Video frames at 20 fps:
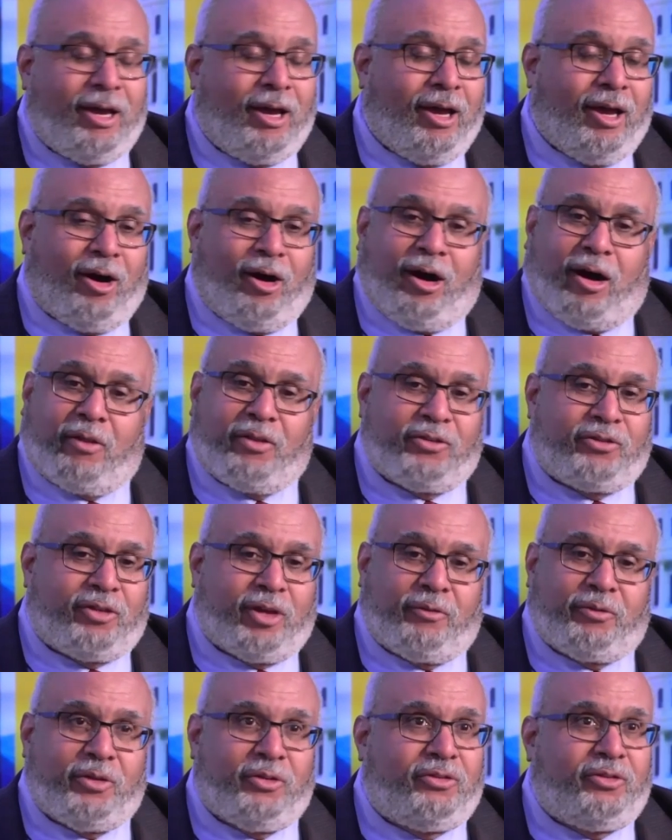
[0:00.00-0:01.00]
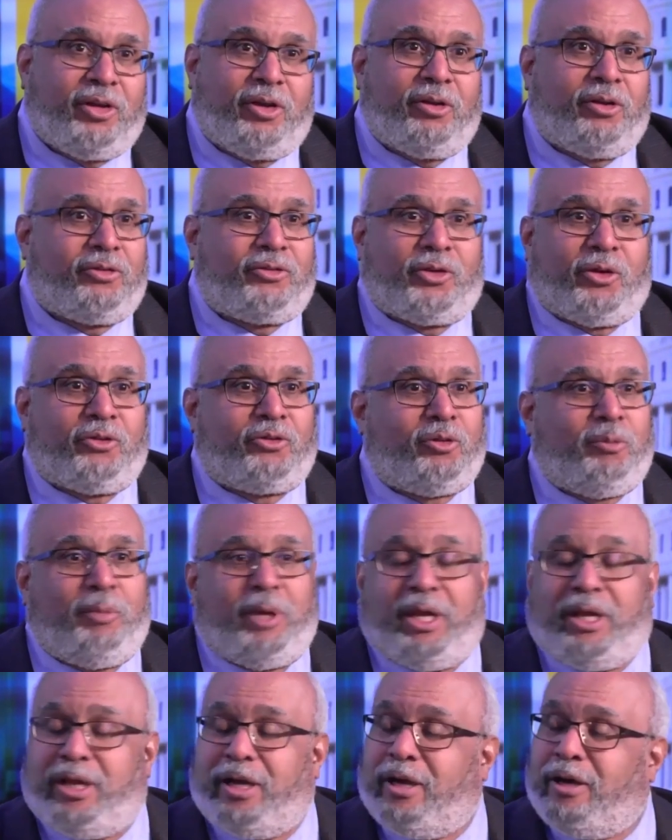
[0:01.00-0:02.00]
Dr. George Benjamin, uh,
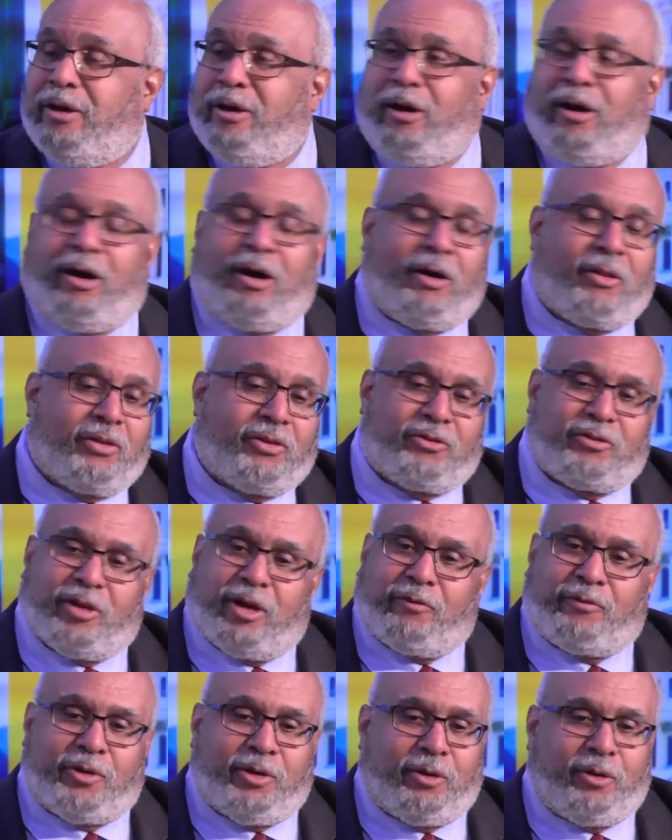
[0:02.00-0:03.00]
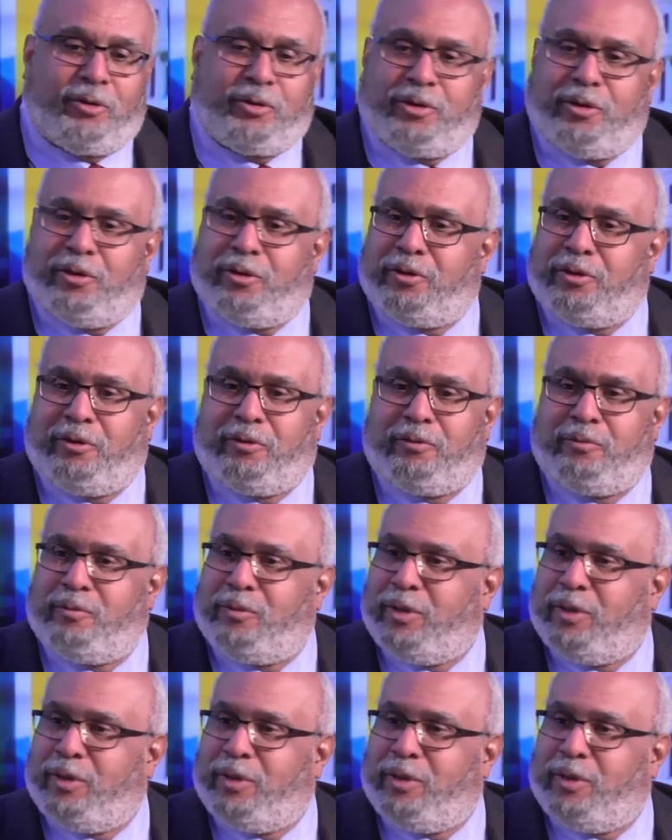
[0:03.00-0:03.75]
executive director of the American, American Public Health